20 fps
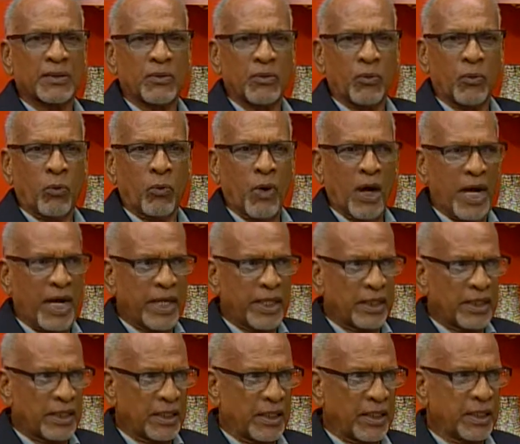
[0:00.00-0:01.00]

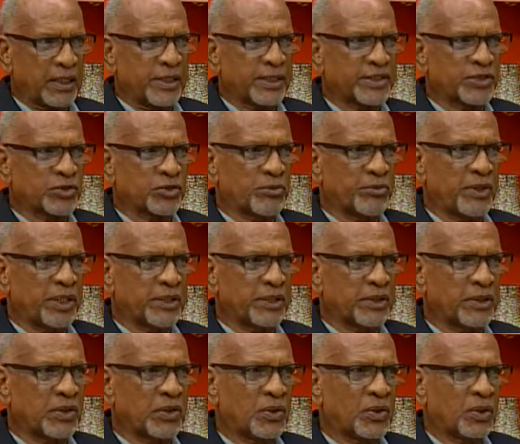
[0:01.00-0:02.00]
why are there so
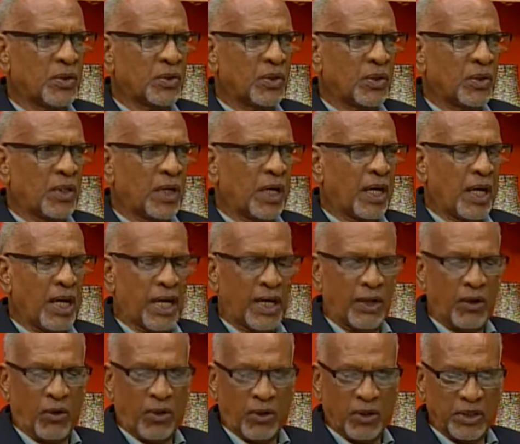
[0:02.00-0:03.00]
many?
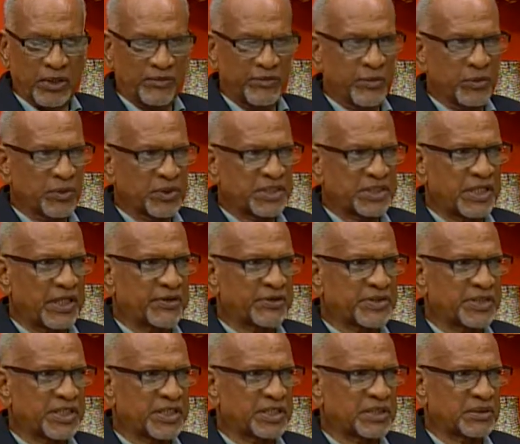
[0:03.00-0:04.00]
Are all of those deaths
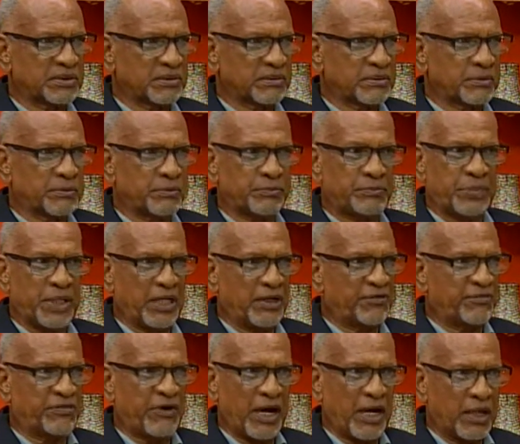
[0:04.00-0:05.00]
just bare
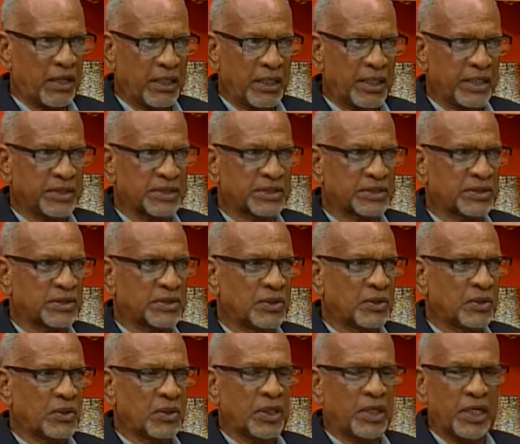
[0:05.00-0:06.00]
violence,
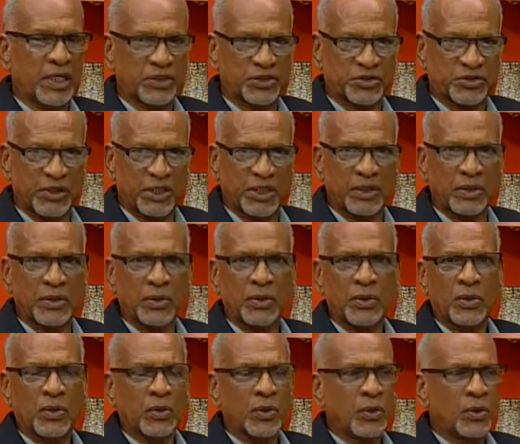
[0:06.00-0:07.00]
hatred?
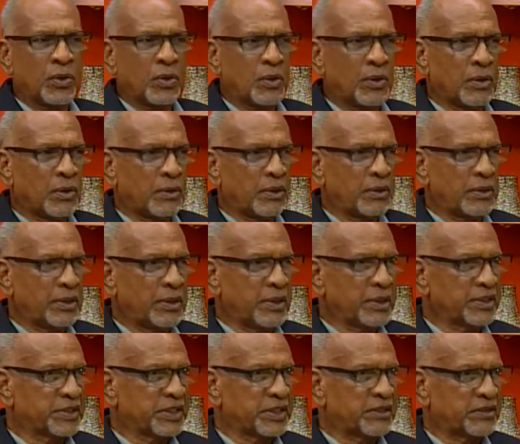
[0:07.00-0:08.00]

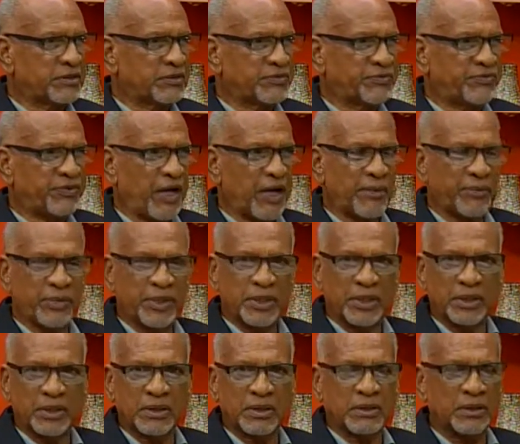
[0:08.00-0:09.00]
Is it
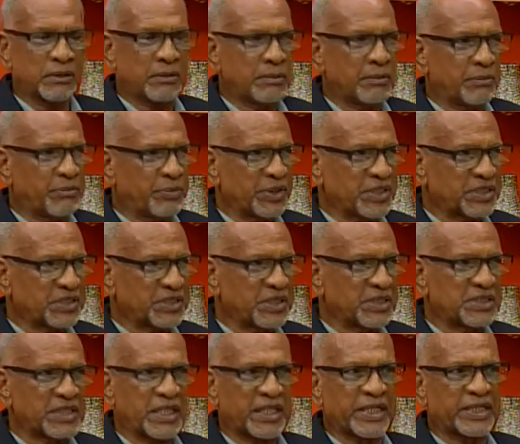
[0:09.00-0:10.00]
family
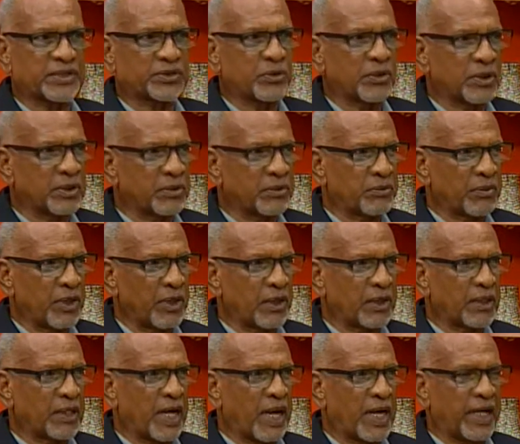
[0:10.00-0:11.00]
business that has gone
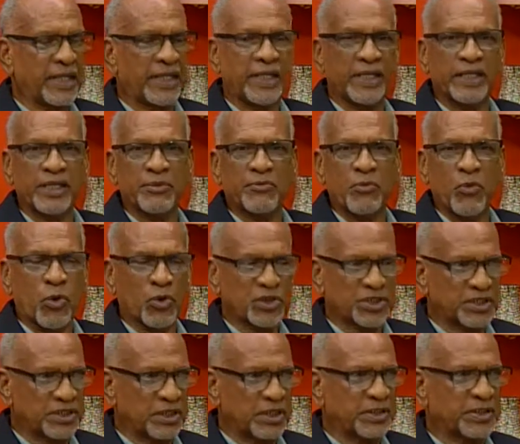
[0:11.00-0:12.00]
wrong? Are there
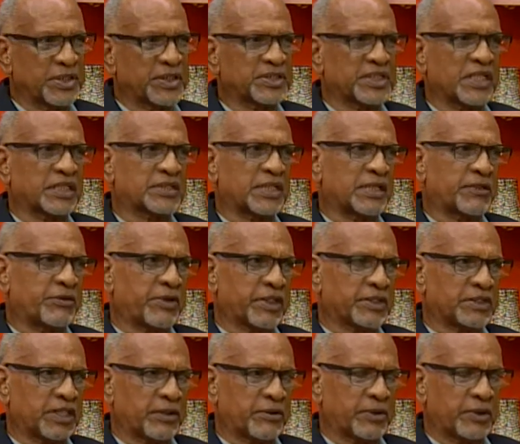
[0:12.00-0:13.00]
emotional things, etc.,
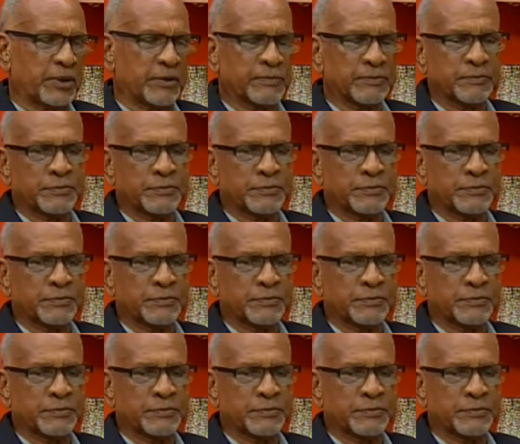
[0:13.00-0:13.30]
etc.?